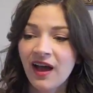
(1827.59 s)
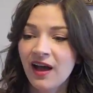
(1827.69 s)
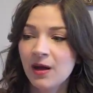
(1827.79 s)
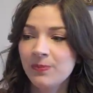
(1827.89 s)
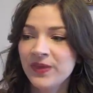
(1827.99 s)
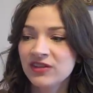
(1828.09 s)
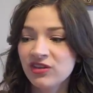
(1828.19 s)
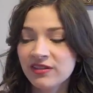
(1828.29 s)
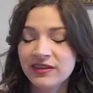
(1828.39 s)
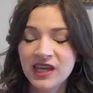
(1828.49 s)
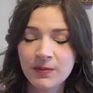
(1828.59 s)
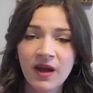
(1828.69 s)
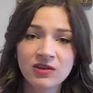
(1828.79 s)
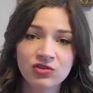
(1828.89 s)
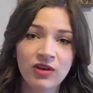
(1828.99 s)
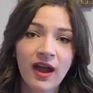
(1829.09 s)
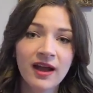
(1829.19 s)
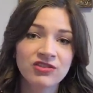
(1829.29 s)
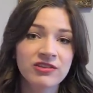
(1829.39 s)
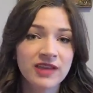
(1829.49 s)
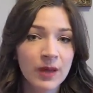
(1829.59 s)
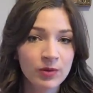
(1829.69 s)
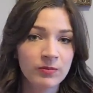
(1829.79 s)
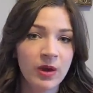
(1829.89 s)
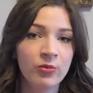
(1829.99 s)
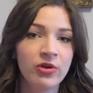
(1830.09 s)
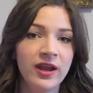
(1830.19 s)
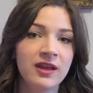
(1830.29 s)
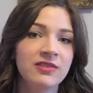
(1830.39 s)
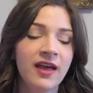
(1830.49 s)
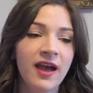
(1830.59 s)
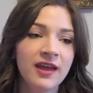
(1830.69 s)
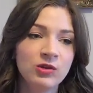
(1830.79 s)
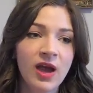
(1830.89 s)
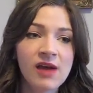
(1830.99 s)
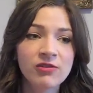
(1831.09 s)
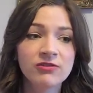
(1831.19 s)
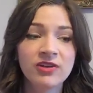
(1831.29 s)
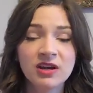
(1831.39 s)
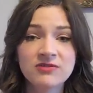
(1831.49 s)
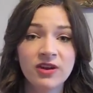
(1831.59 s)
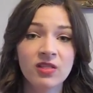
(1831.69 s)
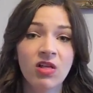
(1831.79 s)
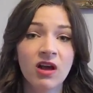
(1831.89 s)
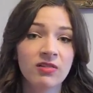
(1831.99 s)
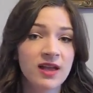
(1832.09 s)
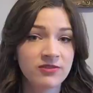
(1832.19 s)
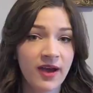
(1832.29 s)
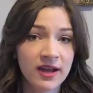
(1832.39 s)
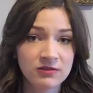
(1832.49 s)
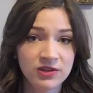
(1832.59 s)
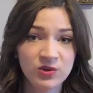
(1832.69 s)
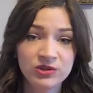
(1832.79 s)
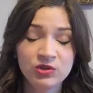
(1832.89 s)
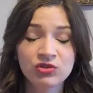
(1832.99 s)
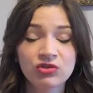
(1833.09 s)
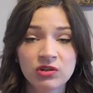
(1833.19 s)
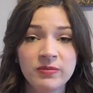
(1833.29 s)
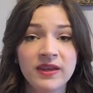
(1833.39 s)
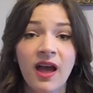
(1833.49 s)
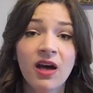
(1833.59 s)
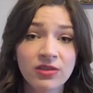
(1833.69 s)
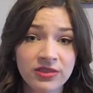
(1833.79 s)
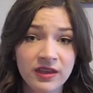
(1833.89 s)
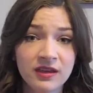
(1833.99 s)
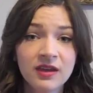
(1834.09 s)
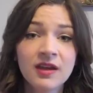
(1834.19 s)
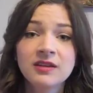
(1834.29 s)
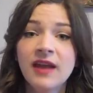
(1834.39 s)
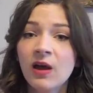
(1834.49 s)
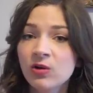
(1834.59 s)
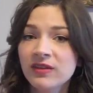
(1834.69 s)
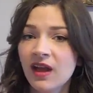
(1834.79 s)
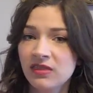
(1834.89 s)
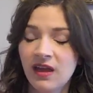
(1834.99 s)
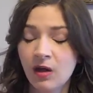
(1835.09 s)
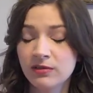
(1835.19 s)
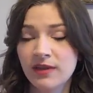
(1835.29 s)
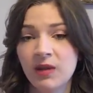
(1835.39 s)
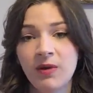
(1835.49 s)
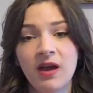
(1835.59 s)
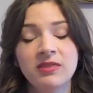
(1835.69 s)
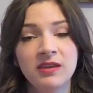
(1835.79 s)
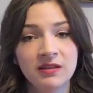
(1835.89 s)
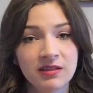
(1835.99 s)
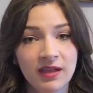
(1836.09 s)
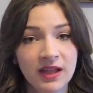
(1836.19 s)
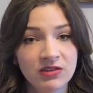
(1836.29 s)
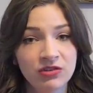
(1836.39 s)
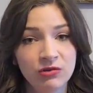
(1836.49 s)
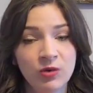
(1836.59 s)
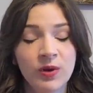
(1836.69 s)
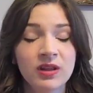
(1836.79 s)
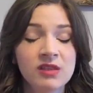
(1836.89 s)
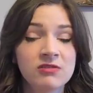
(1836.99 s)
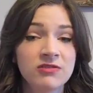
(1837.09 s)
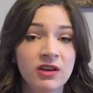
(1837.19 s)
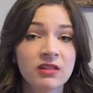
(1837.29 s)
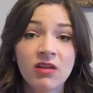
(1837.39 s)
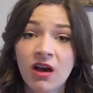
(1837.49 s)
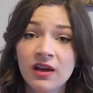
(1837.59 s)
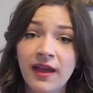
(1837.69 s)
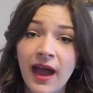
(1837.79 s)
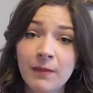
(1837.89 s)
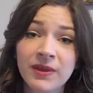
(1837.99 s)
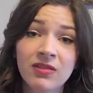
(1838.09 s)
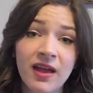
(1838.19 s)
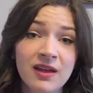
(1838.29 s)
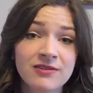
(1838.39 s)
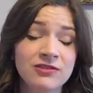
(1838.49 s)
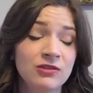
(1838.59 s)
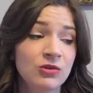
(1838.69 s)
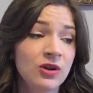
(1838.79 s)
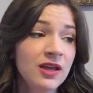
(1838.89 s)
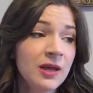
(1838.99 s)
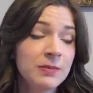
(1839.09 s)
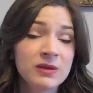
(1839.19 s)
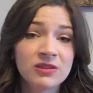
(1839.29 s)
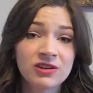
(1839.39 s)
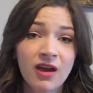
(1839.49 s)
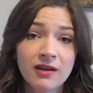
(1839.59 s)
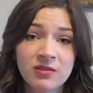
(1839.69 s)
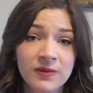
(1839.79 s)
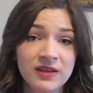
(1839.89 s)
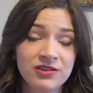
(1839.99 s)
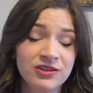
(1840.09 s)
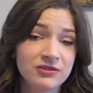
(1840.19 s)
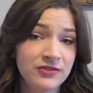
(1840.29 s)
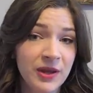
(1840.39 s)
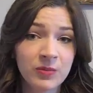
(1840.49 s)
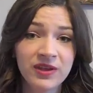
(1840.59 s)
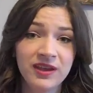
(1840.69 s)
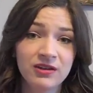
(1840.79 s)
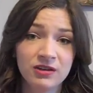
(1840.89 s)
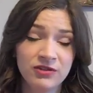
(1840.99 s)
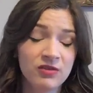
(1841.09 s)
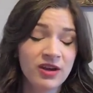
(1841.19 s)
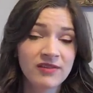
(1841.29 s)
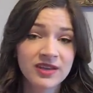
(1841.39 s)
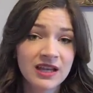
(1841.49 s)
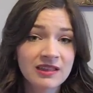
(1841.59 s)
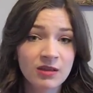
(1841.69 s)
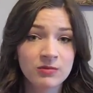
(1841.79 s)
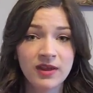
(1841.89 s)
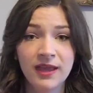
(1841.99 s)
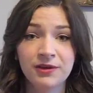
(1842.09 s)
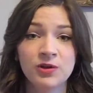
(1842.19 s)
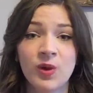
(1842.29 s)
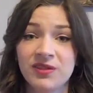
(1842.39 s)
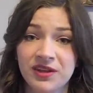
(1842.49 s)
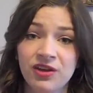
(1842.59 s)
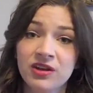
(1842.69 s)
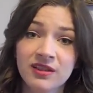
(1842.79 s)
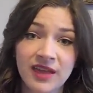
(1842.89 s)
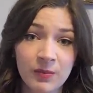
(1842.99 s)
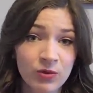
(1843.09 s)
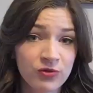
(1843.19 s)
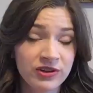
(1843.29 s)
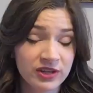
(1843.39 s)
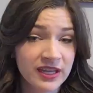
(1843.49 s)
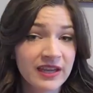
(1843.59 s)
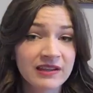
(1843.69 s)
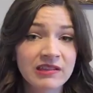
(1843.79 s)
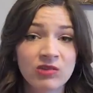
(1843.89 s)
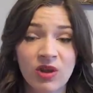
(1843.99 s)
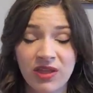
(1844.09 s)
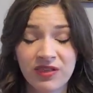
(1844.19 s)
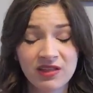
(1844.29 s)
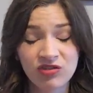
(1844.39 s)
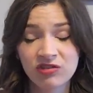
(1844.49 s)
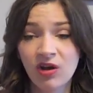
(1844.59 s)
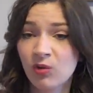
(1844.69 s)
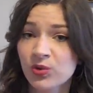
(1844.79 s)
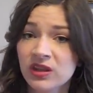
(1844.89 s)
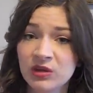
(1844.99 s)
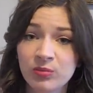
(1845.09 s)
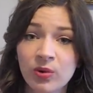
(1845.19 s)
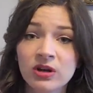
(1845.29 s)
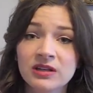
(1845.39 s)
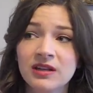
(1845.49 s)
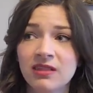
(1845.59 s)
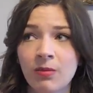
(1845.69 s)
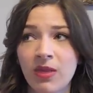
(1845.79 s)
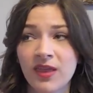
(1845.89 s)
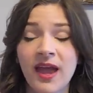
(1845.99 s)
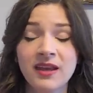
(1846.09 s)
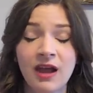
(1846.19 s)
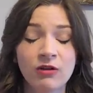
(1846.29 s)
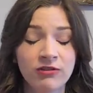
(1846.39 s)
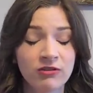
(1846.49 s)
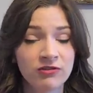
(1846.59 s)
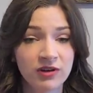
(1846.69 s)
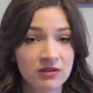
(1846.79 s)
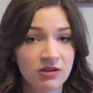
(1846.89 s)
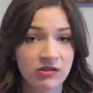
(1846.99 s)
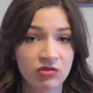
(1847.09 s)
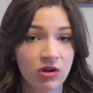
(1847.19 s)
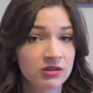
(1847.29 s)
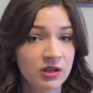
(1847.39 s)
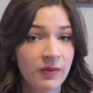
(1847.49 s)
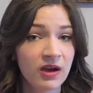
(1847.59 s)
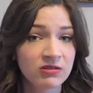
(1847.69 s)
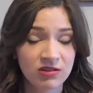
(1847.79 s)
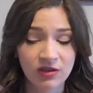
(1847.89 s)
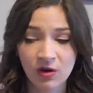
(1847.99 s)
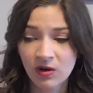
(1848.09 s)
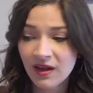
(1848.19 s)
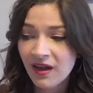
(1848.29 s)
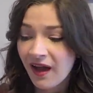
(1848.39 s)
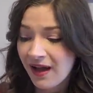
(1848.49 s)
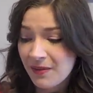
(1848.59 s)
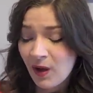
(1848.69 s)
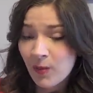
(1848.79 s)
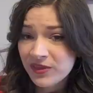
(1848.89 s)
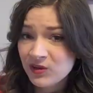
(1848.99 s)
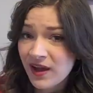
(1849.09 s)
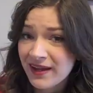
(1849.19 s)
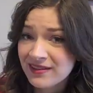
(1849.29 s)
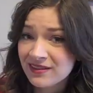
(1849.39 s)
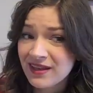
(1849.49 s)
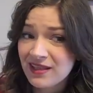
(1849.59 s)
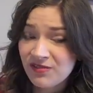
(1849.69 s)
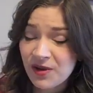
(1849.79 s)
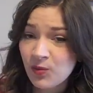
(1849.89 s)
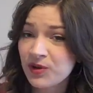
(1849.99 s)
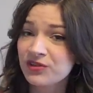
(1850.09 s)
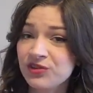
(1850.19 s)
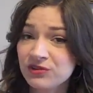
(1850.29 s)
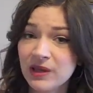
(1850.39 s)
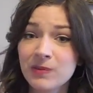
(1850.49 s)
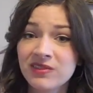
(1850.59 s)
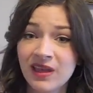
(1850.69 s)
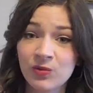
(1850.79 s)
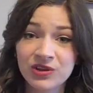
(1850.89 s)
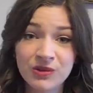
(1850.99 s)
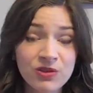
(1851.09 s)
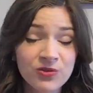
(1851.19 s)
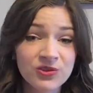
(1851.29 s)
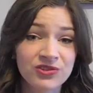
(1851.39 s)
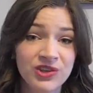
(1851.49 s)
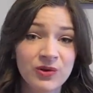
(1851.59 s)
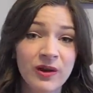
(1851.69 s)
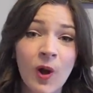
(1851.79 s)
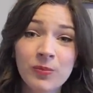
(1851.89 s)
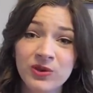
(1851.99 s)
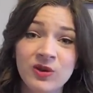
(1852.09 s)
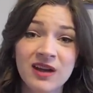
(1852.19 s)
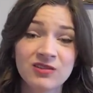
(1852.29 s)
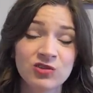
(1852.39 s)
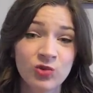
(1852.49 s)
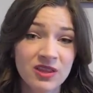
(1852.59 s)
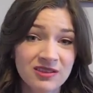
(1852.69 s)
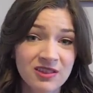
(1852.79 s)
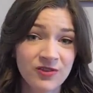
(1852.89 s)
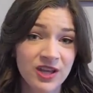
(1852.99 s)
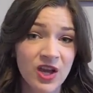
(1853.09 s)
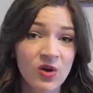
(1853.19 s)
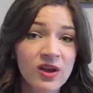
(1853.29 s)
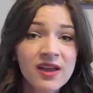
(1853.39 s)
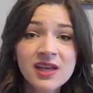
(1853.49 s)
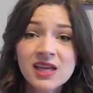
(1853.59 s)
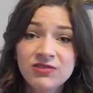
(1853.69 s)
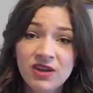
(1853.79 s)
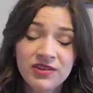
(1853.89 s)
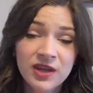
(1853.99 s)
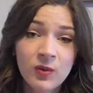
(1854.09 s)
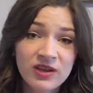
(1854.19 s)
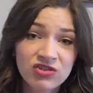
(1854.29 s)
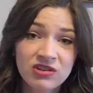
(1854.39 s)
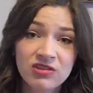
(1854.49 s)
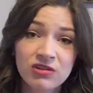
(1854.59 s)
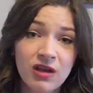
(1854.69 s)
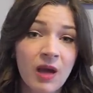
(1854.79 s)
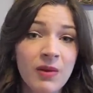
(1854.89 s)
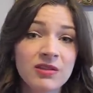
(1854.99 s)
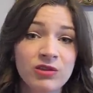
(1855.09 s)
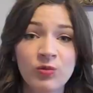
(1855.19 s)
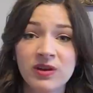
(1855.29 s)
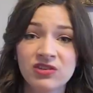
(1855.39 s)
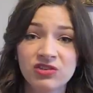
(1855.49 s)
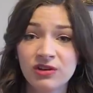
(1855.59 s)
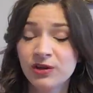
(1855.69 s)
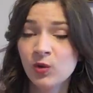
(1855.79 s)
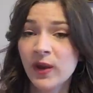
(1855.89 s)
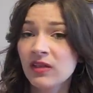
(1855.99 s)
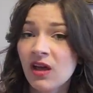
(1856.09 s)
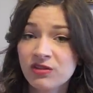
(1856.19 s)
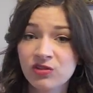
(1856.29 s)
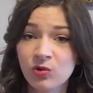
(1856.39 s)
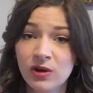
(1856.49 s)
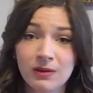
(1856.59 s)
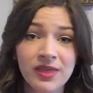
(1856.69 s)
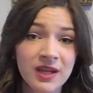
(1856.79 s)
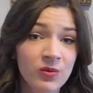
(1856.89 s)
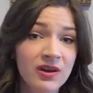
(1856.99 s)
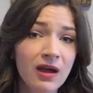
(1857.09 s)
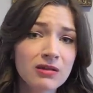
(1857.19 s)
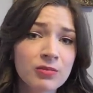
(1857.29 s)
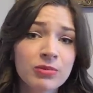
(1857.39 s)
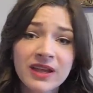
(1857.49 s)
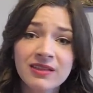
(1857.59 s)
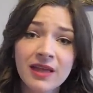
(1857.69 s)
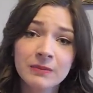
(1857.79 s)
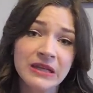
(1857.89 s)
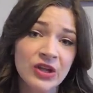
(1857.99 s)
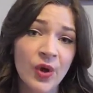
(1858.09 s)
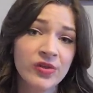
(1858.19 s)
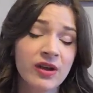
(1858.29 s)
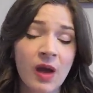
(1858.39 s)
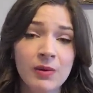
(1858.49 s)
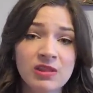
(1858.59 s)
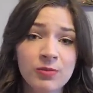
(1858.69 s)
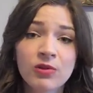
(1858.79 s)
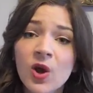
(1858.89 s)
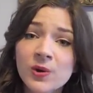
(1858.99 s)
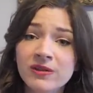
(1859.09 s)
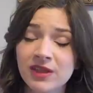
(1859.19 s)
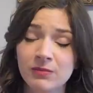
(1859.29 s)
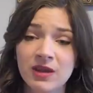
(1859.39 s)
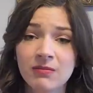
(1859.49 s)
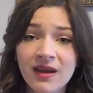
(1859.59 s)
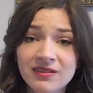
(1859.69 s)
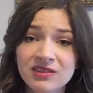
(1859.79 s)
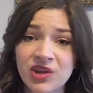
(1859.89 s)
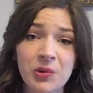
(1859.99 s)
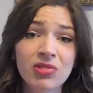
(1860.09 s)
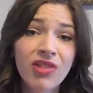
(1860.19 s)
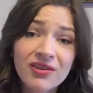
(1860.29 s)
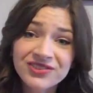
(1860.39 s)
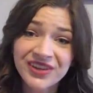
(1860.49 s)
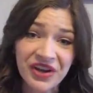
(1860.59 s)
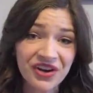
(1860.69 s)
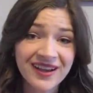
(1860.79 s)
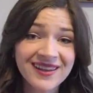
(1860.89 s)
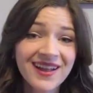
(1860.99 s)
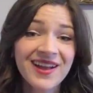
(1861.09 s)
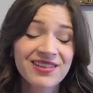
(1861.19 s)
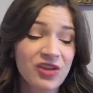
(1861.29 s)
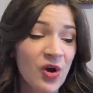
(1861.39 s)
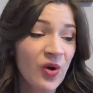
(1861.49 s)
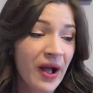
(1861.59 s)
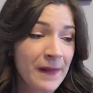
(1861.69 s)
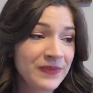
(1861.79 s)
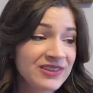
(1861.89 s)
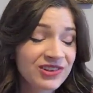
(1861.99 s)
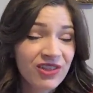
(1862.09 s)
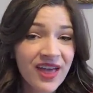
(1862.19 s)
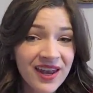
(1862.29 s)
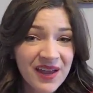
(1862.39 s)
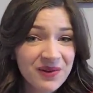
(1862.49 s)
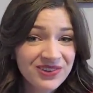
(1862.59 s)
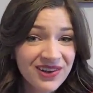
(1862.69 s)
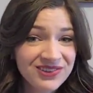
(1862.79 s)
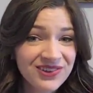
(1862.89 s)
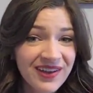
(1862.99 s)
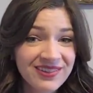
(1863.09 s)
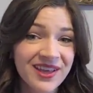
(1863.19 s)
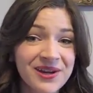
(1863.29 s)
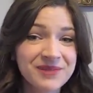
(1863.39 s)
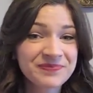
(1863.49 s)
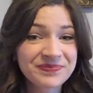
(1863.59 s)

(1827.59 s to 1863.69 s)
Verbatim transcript: And just keep on track. Just keep remembering that you have a very, very long life ahead of you and you should be healthy, not only on the outside, but on the inside too. You want to live a very long, happy life, to be with your husband or your family, or if you ever have kids someday, you're going to want to set a good example for your kids. So I think that's just all really important and something that I now feel very, very strongly about. So I hope that you guys at least found 1 or 2 tips that were useful to you. I hope that you guys enjoyed this video. If you have any questions or comments or want to share your weight loss story with anyone else, please let me know in the comments below or send me a message. I would love to hear it. So until then, I will talk to you guys later.